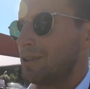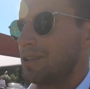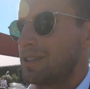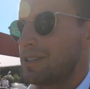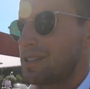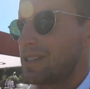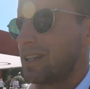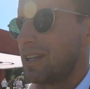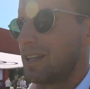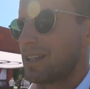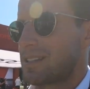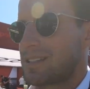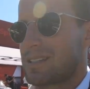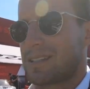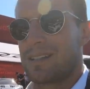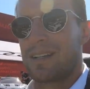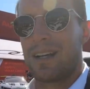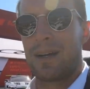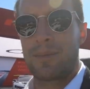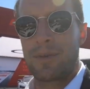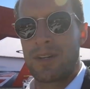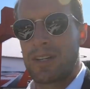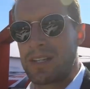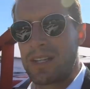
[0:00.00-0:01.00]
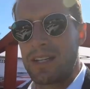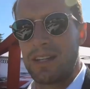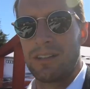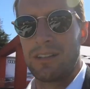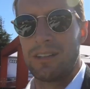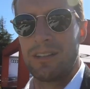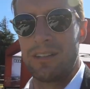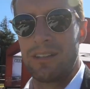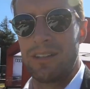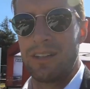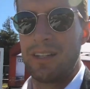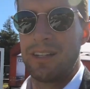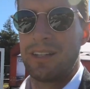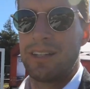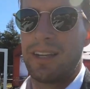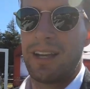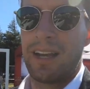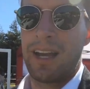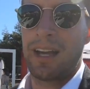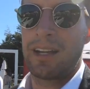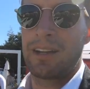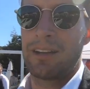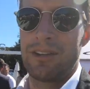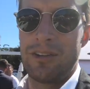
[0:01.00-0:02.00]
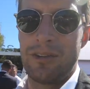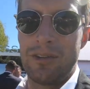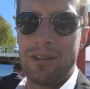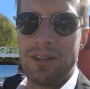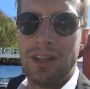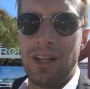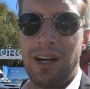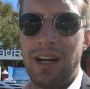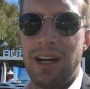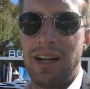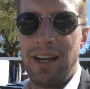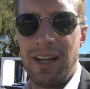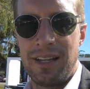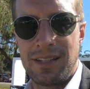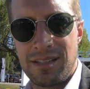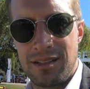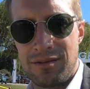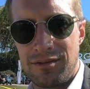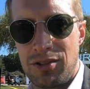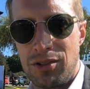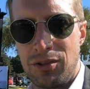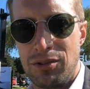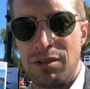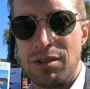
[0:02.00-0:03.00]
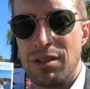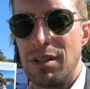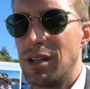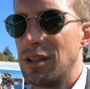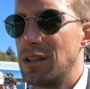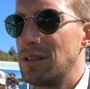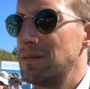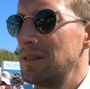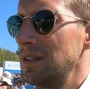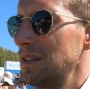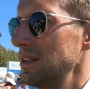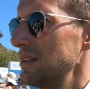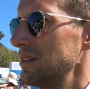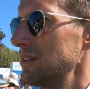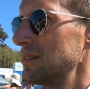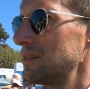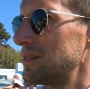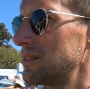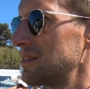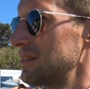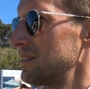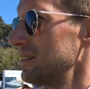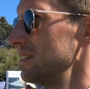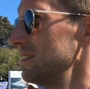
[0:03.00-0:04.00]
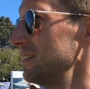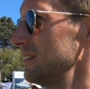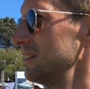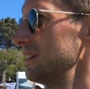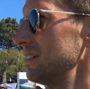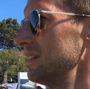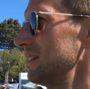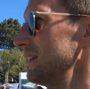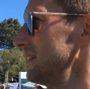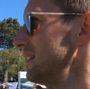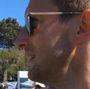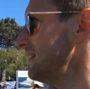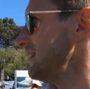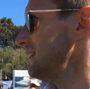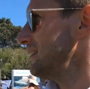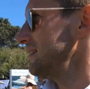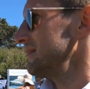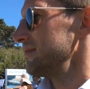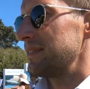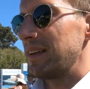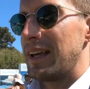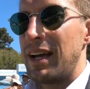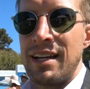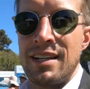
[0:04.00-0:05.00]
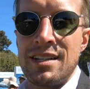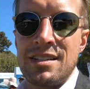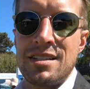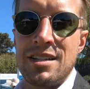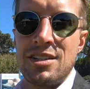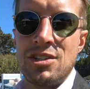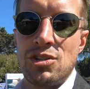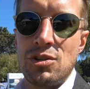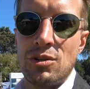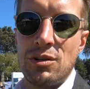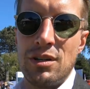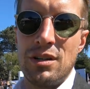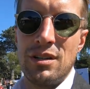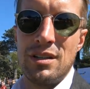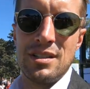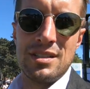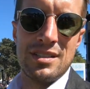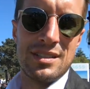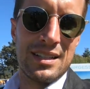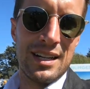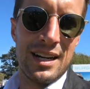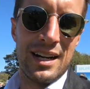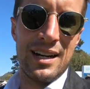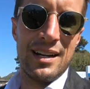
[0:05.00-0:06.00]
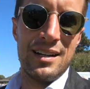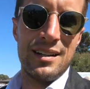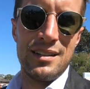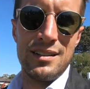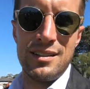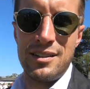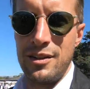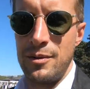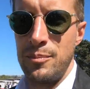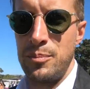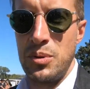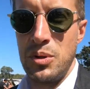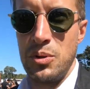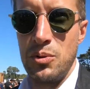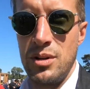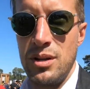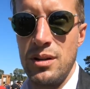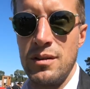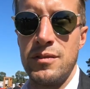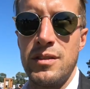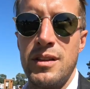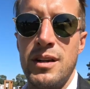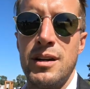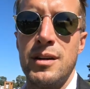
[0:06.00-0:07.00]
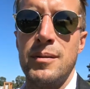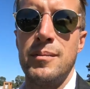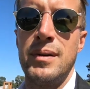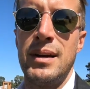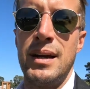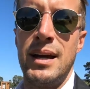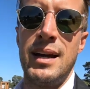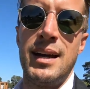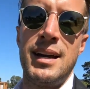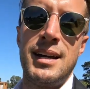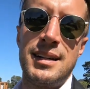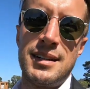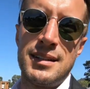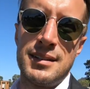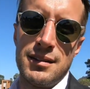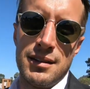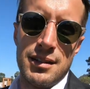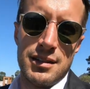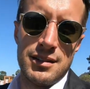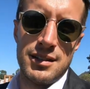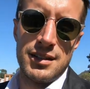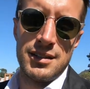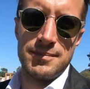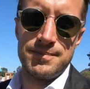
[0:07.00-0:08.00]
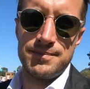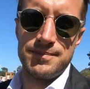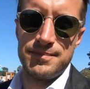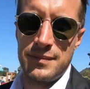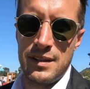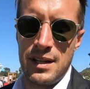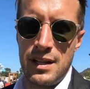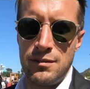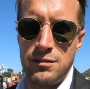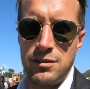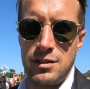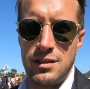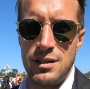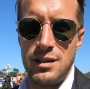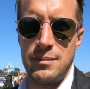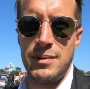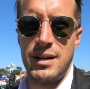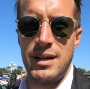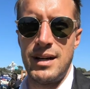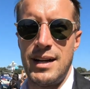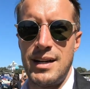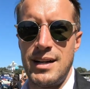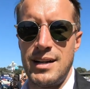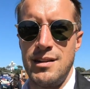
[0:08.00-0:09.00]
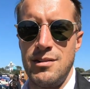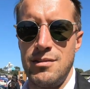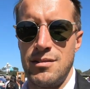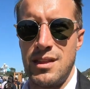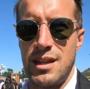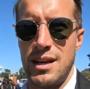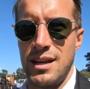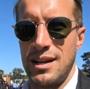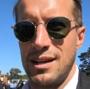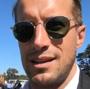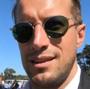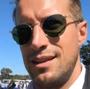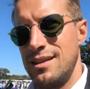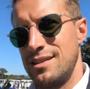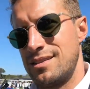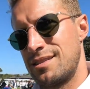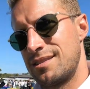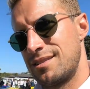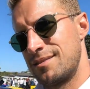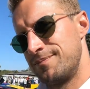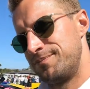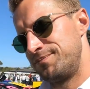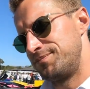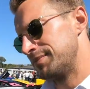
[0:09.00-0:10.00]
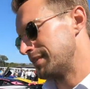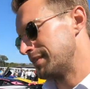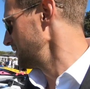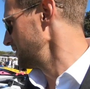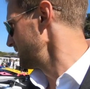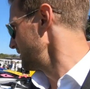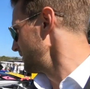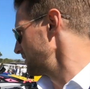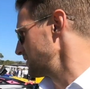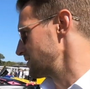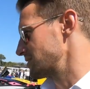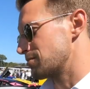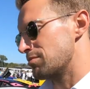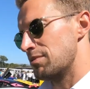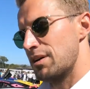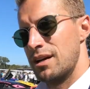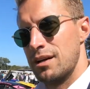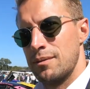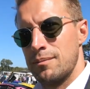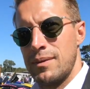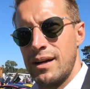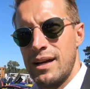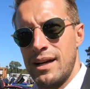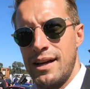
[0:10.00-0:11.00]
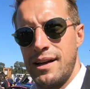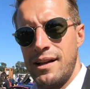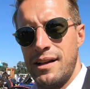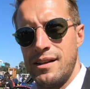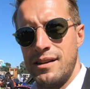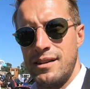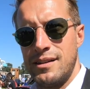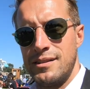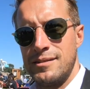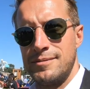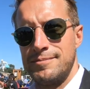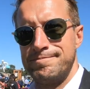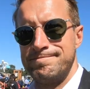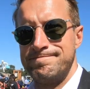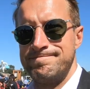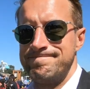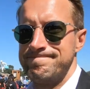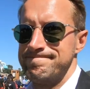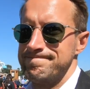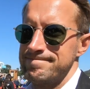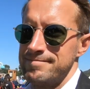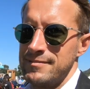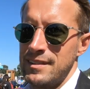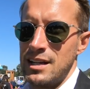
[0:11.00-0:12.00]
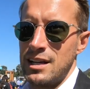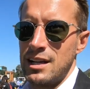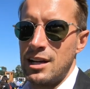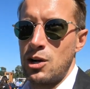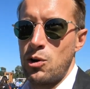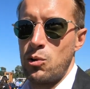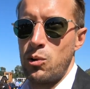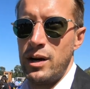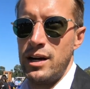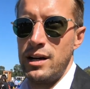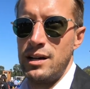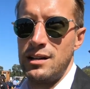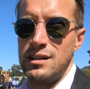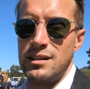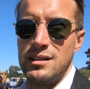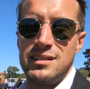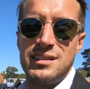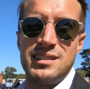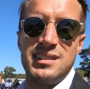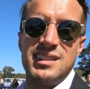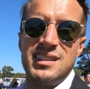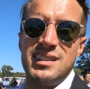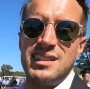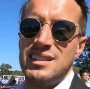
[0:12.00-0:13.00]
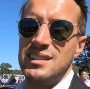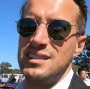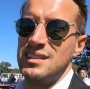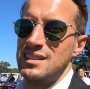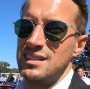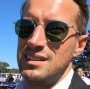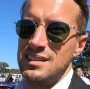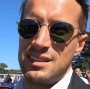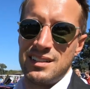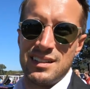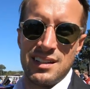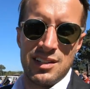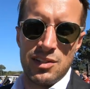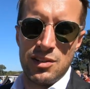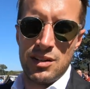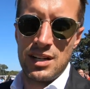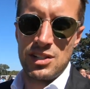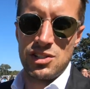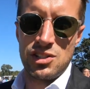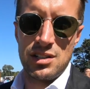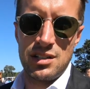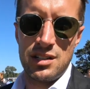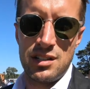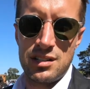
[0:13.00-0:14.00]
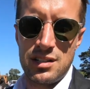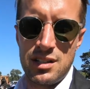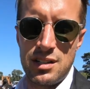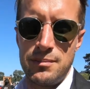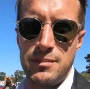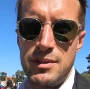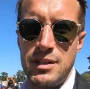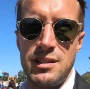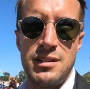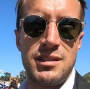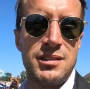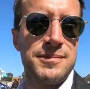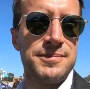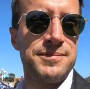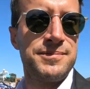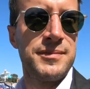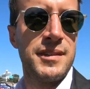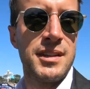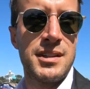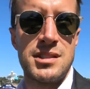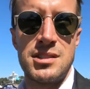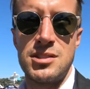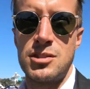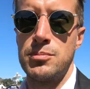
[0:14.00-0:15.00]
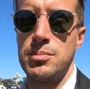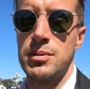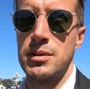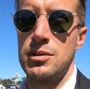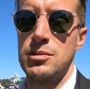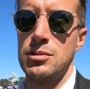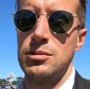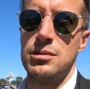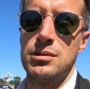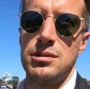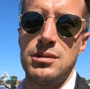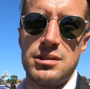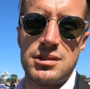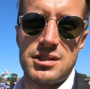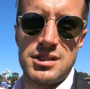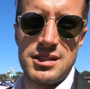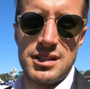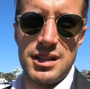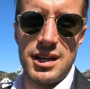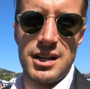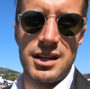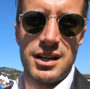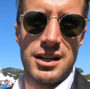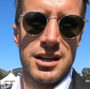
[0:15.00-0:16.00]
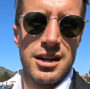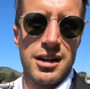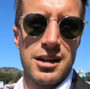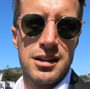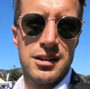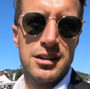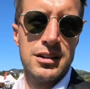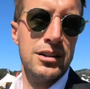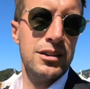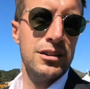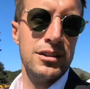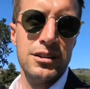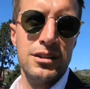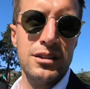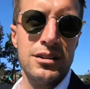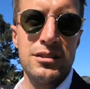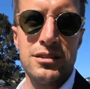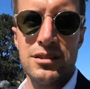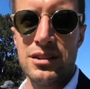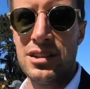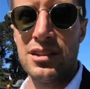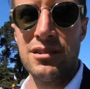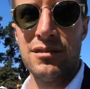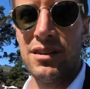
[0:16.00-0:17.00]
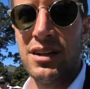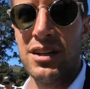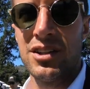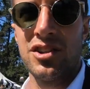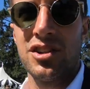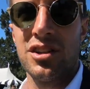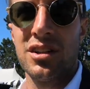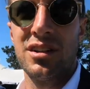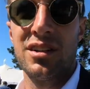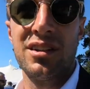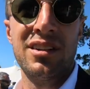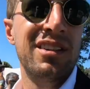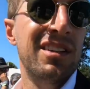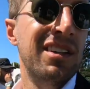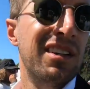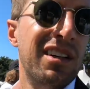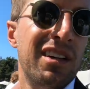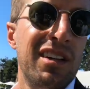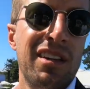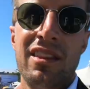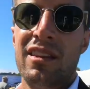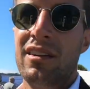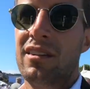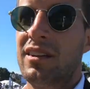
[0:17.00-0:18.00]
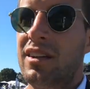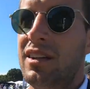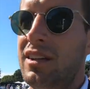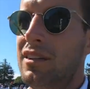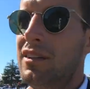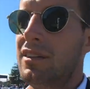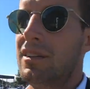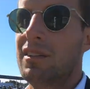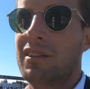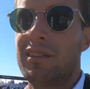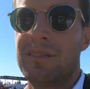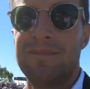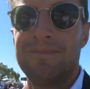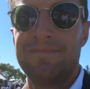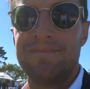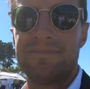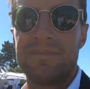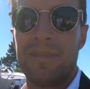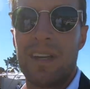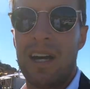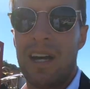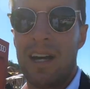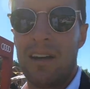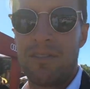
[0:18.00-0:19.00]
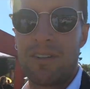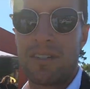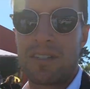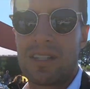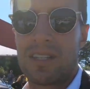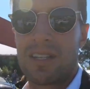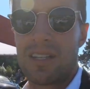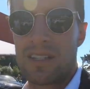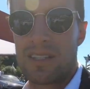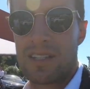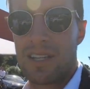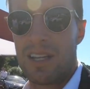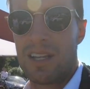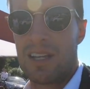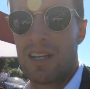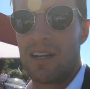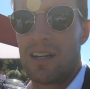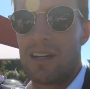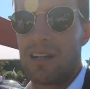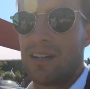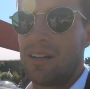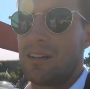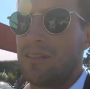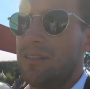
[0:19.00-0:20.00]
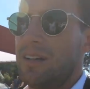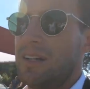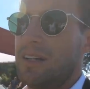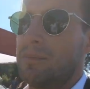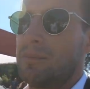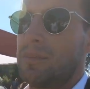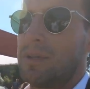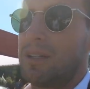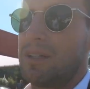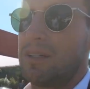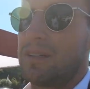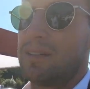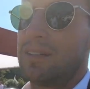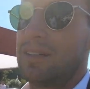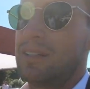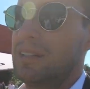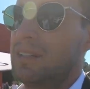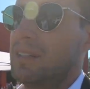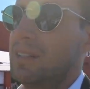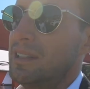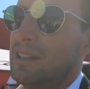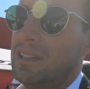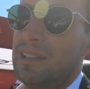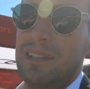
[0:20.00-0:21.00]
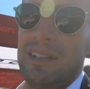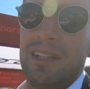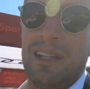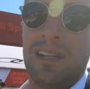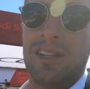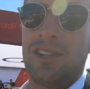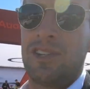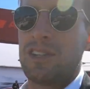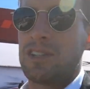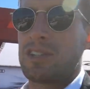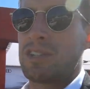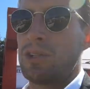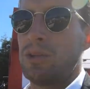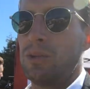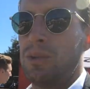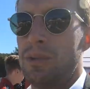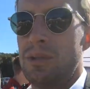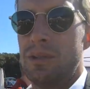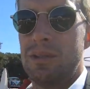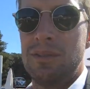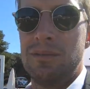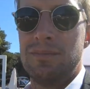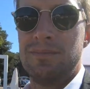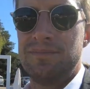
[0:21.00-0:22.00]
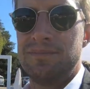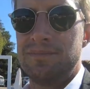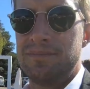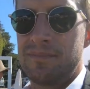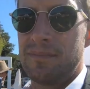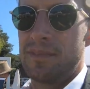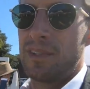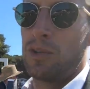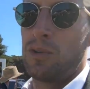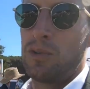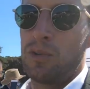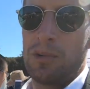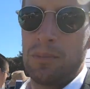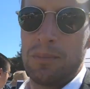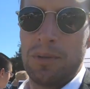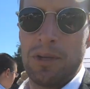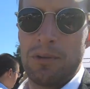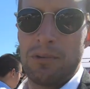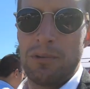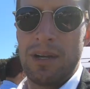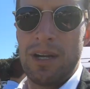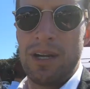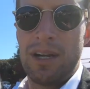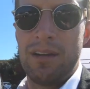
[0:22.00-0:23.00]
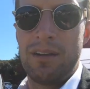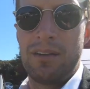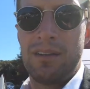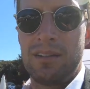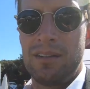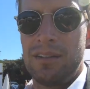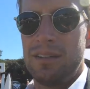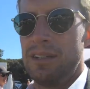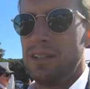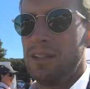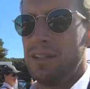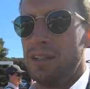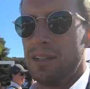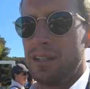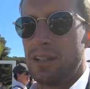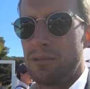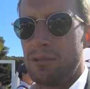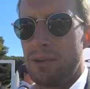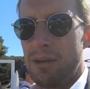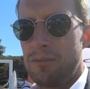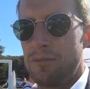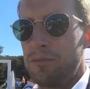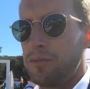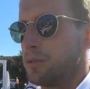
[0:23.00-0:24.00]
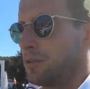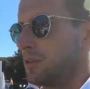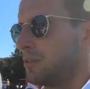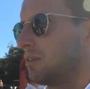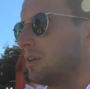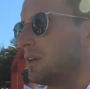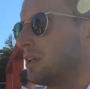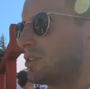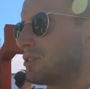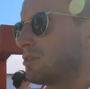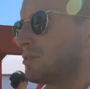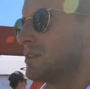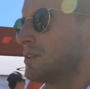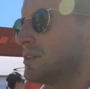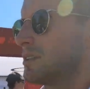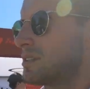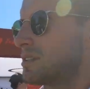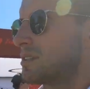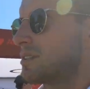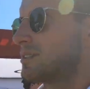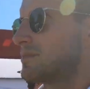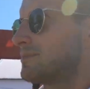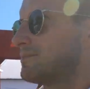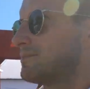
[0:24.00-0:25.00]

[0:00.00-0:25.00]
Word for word: world is nuts. I'm just here learning. I don't know a lot, as I've told you in other videos. I just enjoy the style, the beauty of them, and learning. Love learning about any new thing, and this is right up my alley. Quail, you guys should all come here. It's super cool. It's not a car nerd convention. They're here, obviously, as any car event, but it's just cool. Cool to be around. Great food, great drinks.